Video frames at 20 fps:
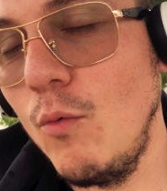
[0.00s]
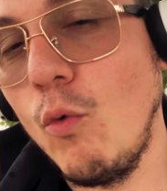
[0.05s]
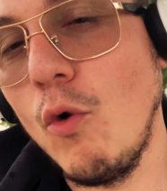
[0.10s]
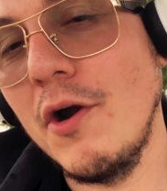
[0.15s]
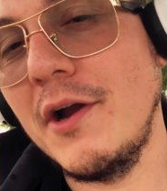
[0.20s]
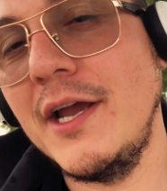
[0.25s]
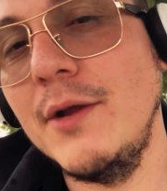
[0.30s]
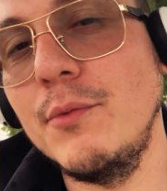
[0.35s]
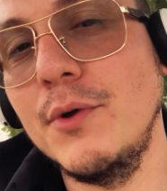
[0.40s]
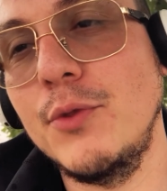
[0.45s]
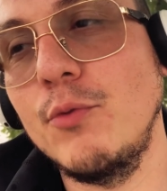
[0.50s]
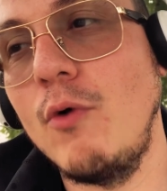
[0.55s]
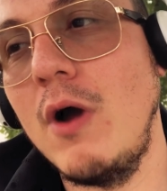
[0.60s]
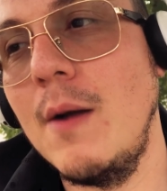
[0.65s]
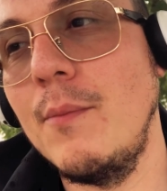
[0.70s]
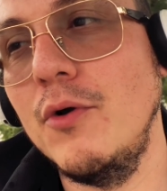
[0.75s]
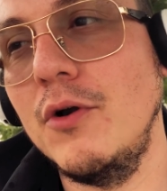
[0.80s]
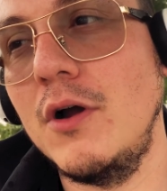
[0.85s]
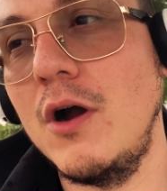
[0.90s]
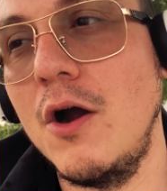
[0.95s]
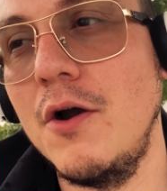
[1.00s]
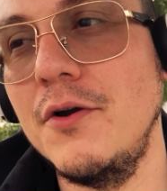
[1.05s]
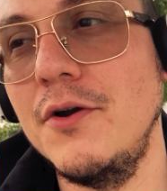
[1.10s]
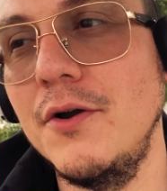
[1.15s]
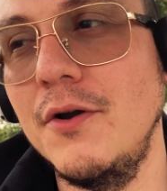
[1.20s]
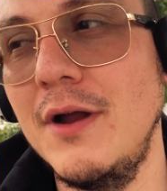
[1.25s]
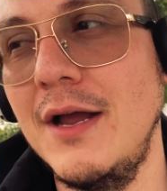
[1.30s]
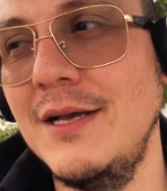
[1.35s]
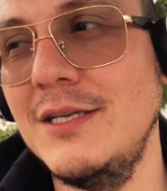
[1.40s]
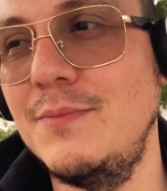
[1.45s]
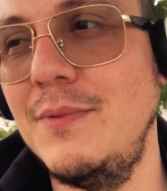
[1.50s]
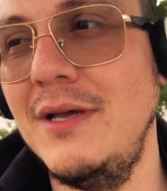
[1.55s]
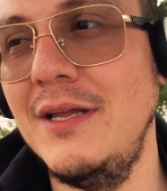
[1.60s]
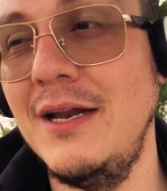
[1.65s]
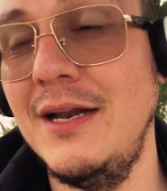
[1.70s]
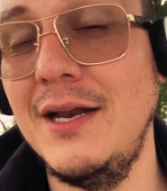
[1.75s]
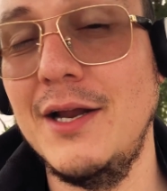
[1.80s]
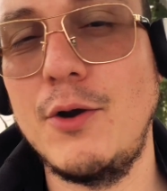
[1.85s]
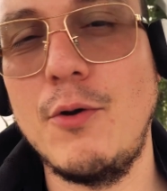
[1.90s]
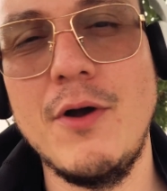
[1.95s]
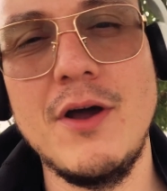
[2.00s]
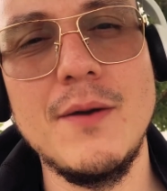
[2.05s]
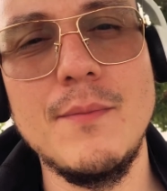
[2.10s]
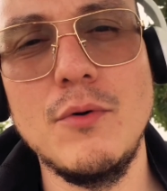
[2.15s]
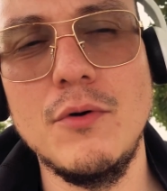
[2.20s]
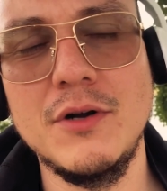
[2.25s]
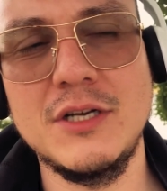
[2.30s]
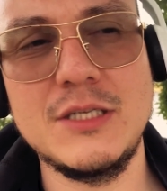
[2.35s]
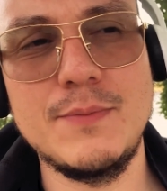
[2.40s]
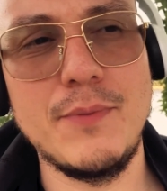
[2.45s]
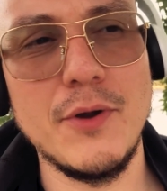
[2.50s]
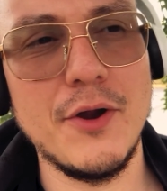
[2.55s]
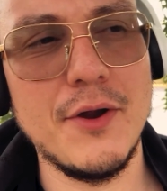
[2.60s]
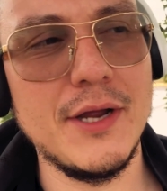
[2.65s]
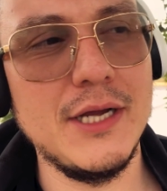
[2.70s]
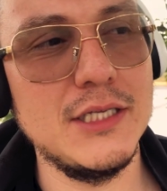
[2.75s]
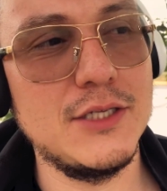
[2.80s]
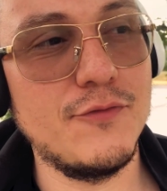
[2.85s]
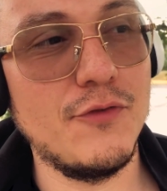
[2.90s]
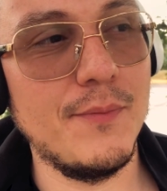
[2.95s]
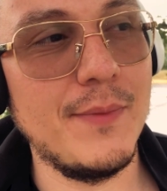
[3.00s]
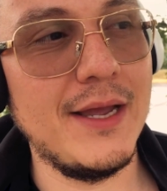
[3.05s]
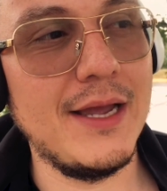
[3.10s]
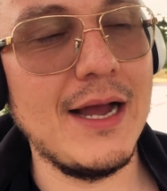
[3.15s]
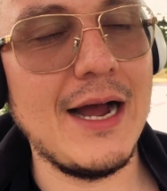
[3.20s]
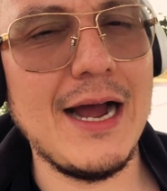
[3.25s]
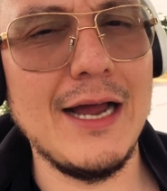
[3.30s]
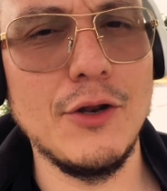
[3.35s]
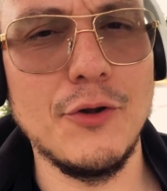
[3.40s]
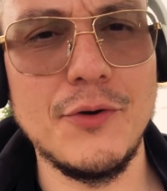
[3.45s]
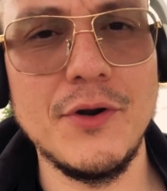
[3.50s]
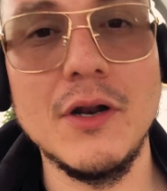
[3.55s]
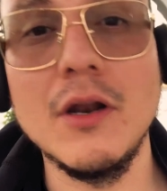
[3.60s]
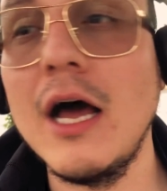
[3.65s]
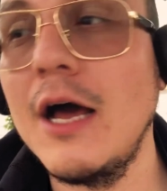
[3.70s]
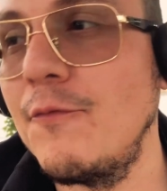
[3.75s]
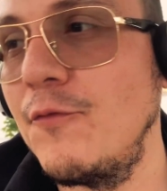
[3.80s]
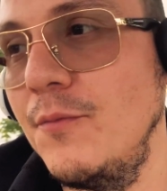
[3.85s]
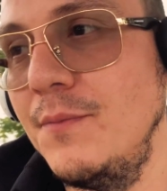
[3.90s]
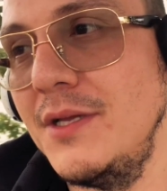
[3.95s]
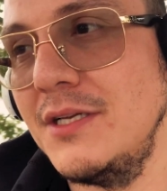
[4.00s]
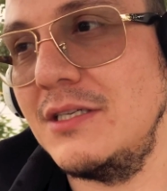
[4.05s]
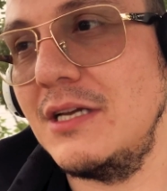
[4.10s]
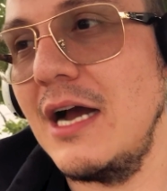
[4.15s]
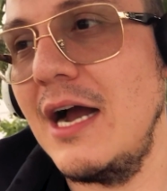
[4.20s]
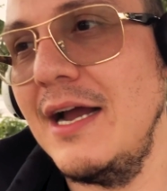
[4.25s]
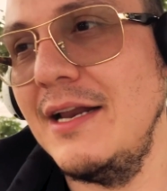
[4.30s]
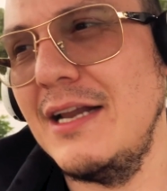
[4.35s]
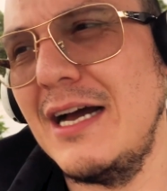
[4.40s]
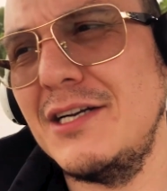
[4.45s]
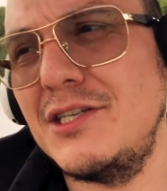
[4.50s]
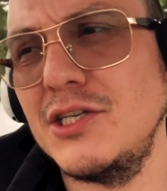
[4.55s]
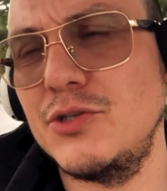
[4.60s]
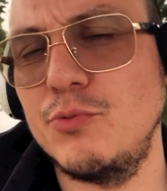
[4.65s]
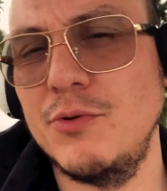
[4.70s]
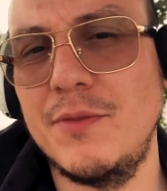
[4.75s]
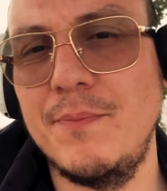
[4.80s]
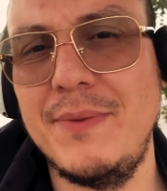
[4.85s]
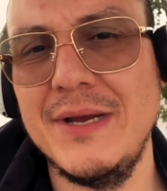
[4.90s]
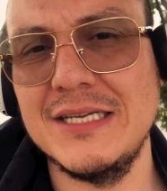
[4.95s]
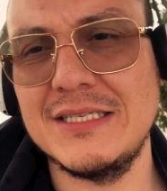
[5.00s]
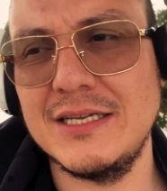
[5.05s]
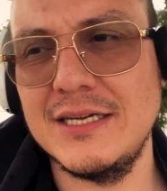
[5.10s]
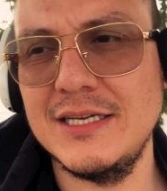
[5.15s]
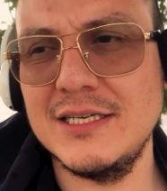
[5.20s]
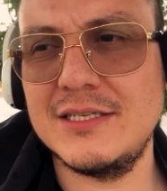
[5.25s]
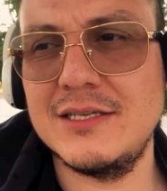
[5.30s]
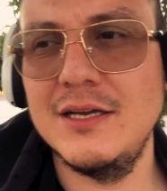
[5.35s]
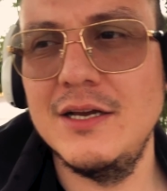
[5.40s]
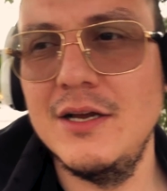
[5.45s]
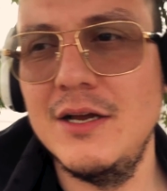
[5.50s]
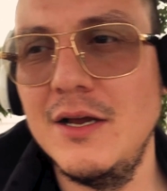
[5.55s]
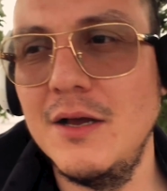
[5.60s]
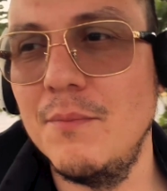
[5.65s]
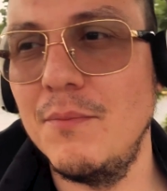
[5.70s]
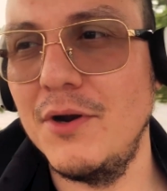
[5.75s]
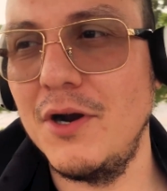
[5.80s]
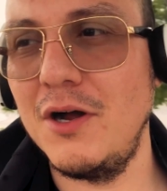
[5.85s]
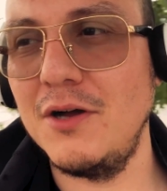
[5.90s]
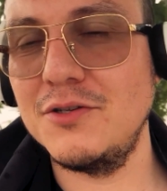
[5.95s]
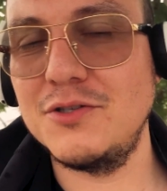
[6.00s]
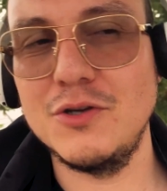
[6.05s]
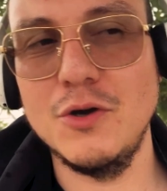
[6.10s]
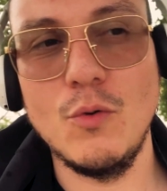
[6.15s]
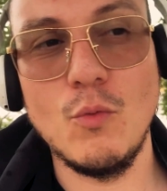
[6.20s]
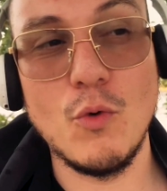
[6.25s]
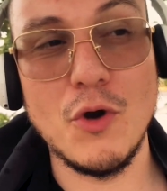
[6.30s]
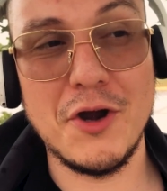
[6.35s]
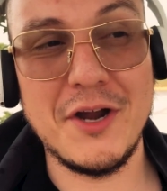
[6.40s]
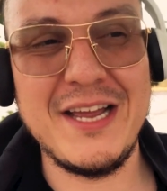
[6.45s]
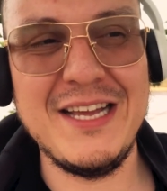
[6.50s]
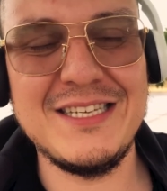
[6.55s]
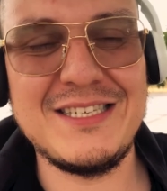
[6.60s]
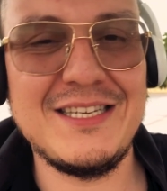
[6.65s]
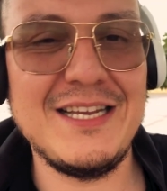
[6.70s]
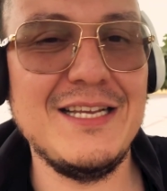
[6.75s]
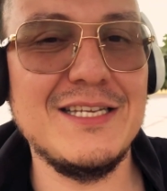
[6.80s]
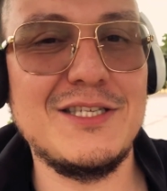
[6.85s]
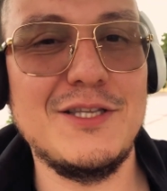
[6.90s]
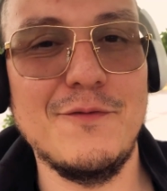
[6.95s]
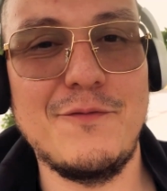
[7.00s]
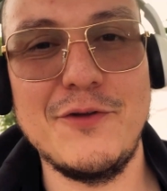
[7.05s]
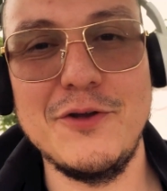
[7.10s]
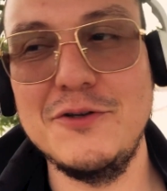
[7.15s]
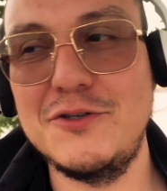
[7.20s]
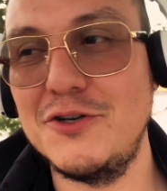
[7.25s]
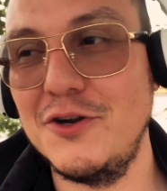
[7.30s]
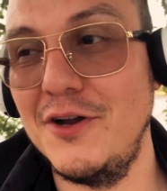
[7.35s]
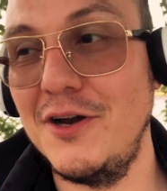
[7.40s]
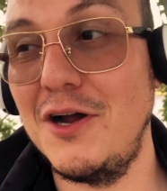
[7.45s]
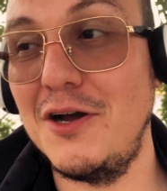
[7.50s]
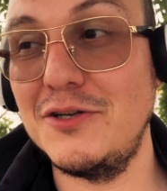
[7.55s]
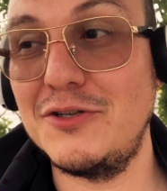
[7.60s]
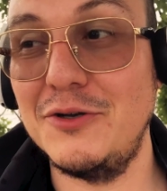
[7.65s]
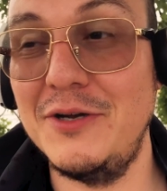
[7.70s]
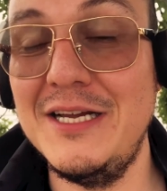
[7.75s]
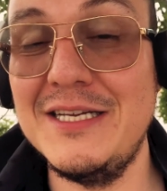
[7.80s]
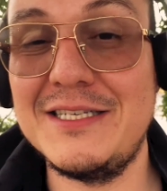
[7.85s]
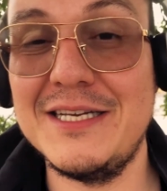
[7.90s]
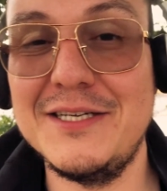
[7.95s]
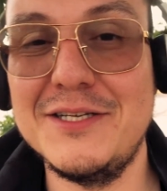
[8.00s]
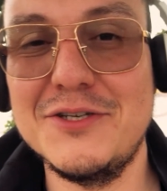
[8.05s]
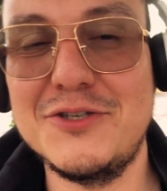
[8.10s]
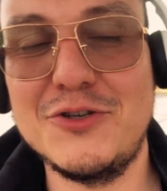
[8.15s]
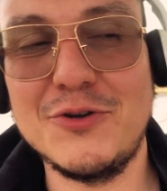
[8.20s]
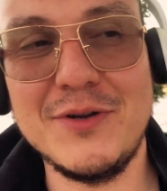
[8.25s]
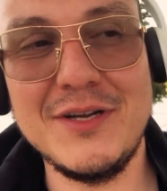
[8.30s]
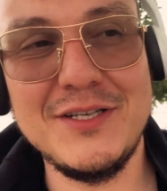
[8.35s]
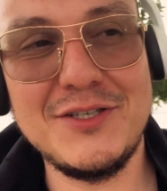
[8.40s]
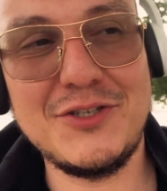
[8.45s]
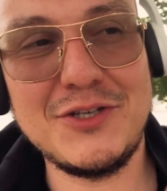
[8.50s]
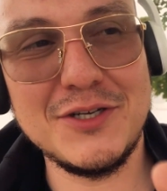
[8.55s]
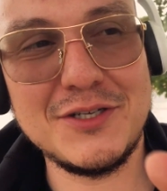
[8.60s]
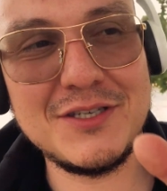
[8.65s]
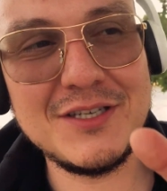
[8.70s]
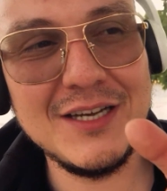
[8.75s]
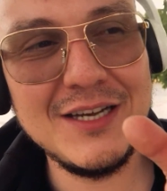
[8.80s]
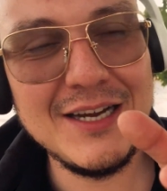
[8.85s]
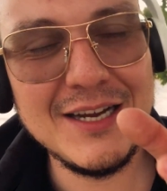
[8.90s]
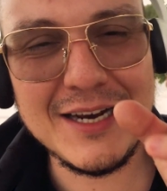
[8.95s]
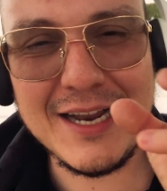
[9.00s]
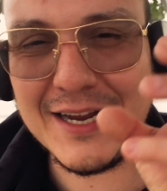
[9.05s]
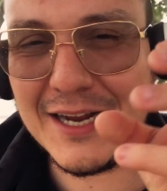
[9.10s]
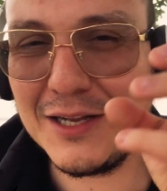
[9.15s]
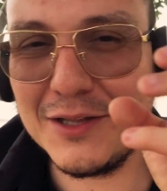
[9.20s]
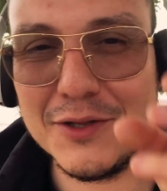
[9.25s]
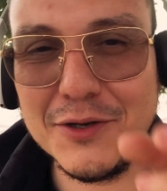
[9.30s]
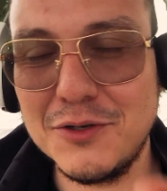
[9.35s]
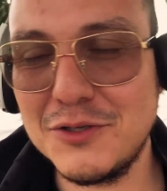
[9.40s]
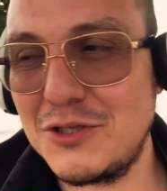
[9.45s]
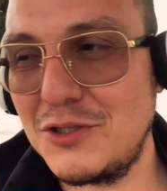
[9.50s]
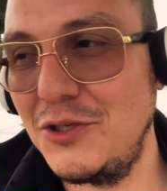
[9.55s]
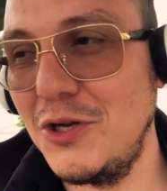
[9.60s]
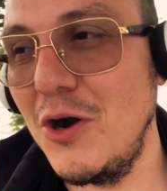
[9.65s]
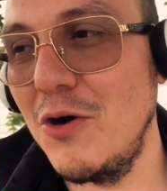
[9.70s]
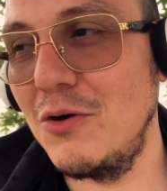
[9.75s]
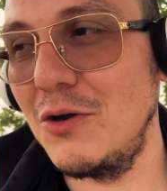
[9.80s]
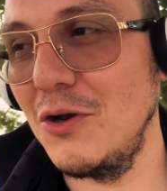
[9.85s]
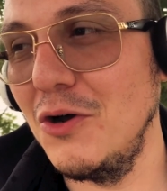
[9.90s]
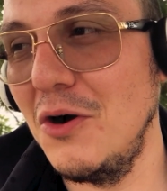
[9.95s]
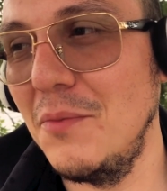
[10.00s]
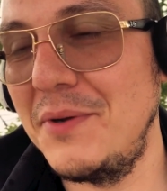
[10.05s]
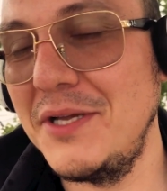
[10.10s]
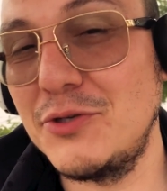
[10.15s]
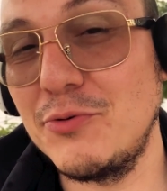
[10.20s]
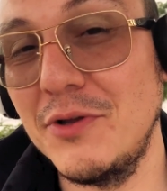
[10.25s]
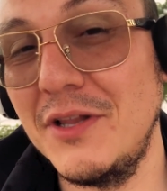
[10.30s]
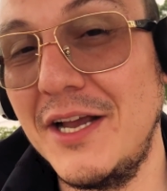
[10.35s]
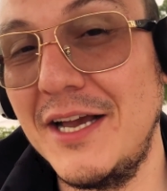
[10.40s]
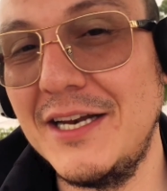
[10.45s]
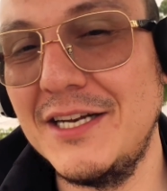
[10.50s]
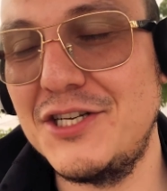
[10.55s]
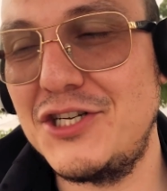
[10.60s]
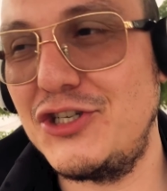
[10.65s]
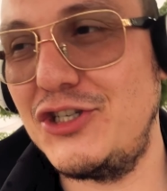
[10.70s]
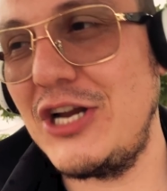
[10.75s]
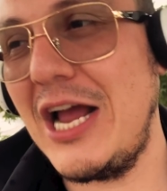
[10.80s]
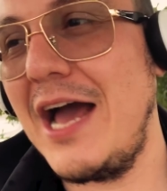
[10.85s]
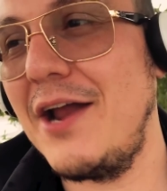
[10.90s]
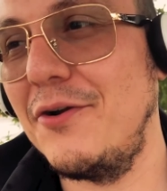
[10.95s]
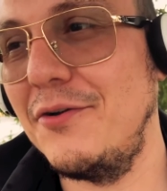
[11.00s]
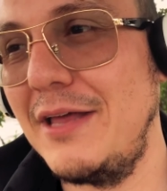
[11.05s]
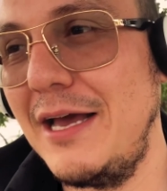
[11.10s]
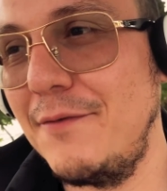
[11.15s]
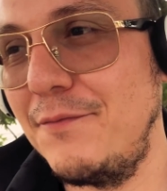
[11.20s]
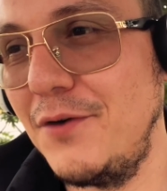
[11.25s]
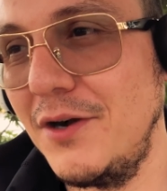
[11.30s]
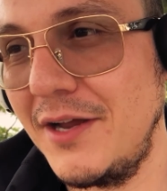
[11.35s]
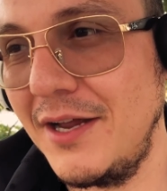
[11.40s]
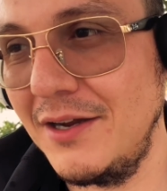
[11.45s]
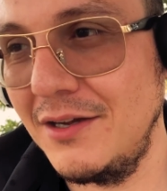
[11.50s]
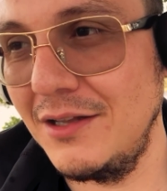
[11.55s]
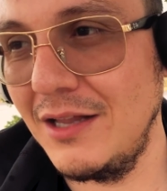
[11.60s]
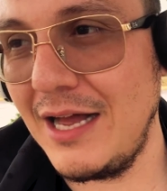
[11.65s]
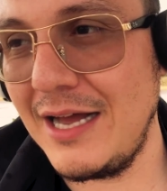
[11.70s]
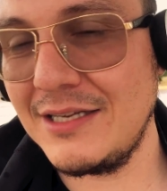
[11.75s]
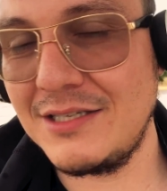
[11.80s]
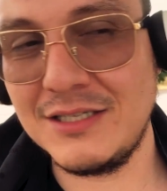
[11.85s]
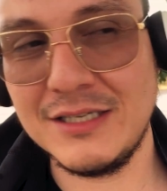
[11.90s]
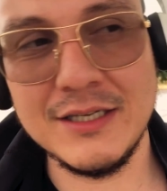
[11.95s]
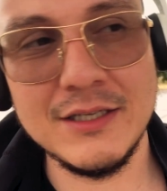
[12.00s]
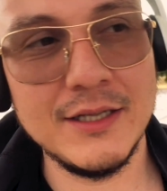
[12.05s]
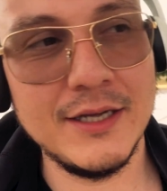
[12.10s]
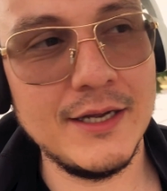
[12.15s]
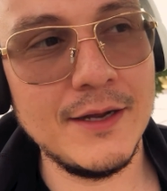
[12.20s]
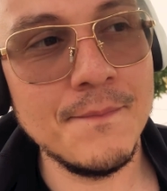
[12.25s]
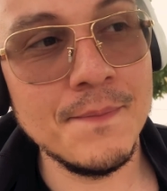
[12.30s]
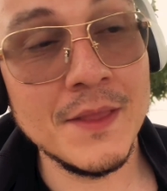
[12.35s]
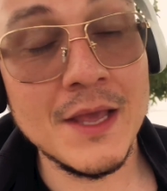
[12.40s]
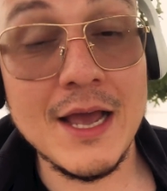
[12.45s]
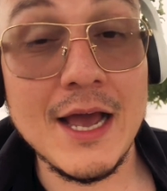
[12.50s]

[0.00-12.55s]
Working with Robert Gardner has been an incredible experience for me. I learned a lot from this guy, not just with business, but also where he sees the future. And also, his industry is just like a little snow globe. He's really going to shatter that fucking glass ceiling.